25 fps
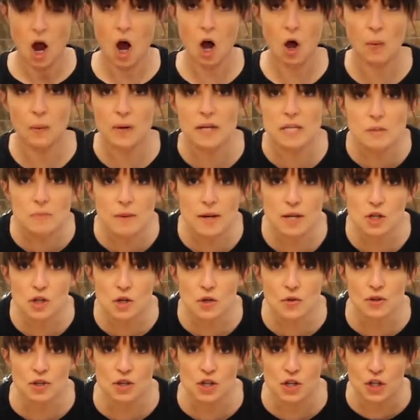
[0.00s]
Always make
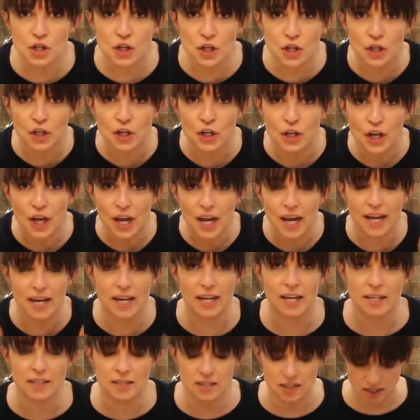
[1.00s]
sure that your
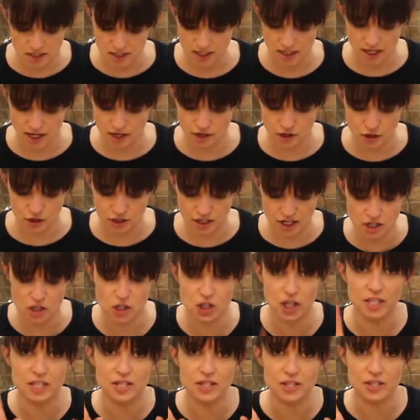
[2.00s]
hands and your
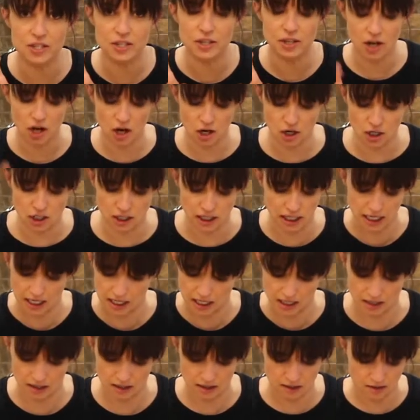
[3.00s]
digits are
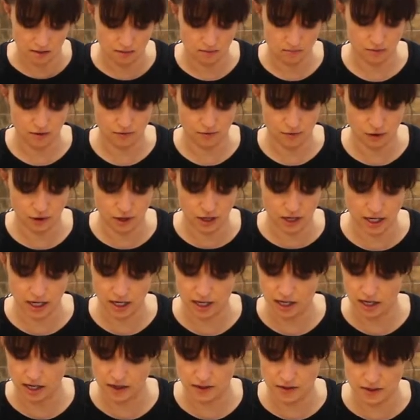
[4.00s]
clean before you
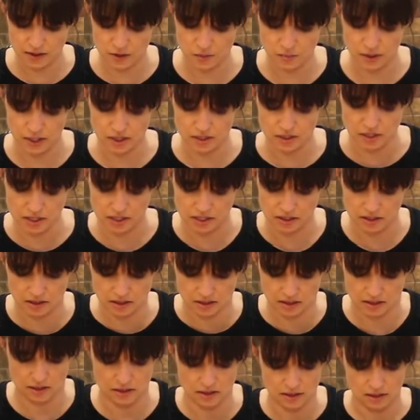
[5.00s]
get into this
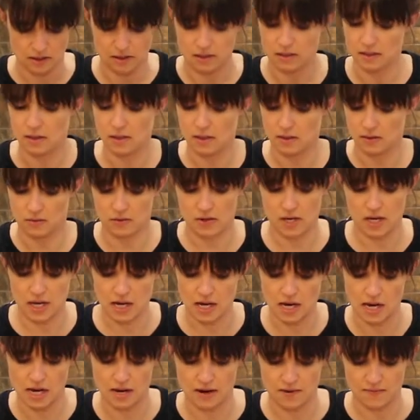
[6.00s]
business.
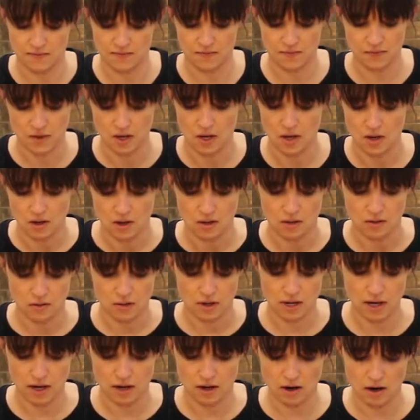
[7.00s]
Okay.
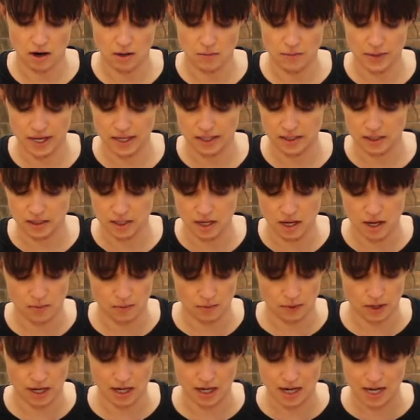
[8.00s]
Got it all mixed
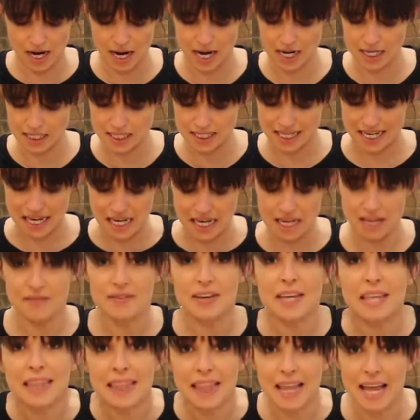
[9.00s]
up. We got a nice
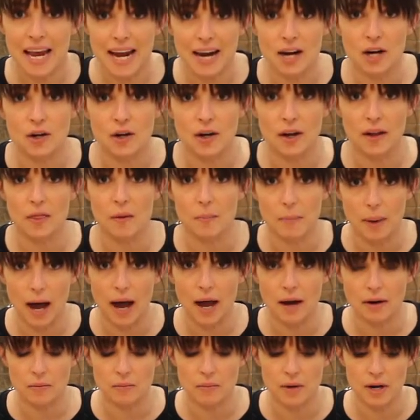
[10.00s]
even layer on the
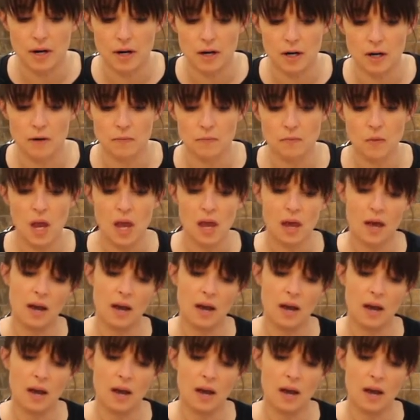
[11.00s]
bottom here.